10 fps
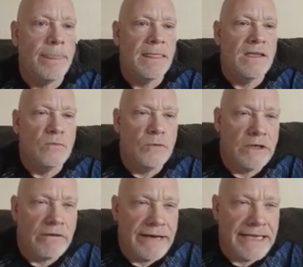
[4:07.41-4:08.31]
We are
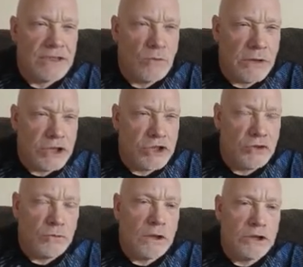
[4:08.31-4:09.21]
at
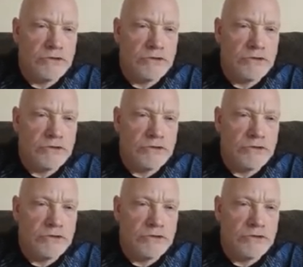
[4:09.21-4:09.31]
2,200,